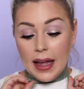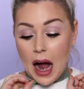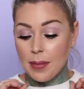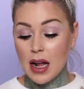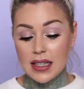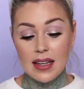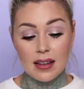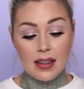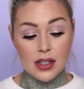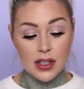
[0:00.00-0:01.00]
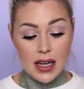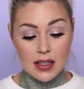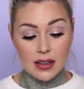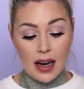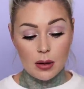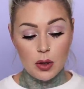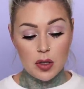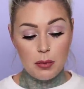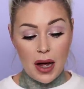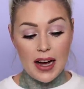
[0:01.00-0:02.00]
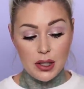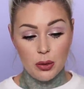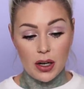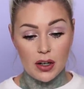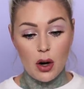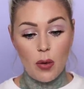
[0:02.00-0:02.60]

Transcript: I'm not saying that these are tests on animals, but I do want to know